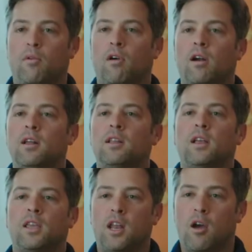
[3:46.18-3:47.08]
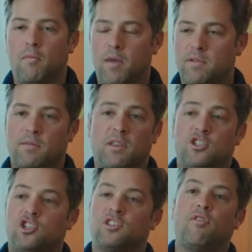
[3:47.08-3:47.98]
or maybe something
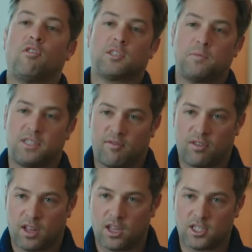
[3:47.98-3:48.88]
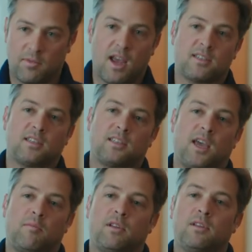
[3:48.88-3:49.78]
that's just focused specifically on gymnastics
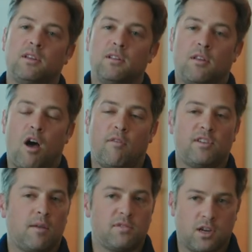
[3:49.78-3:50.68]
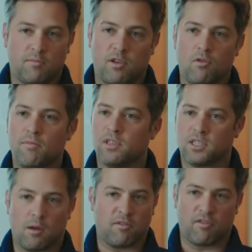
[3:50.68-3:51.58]
camp. And oftentimes there can be room in the
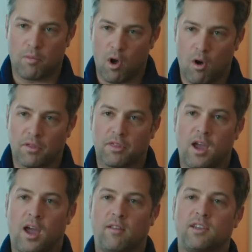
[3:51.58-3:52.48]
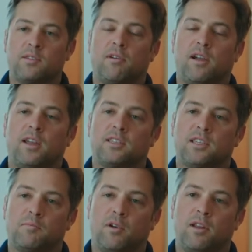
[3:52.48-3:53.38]
summer for both kind of
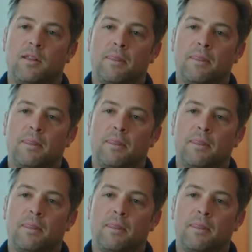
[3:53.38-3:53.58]
experiences, but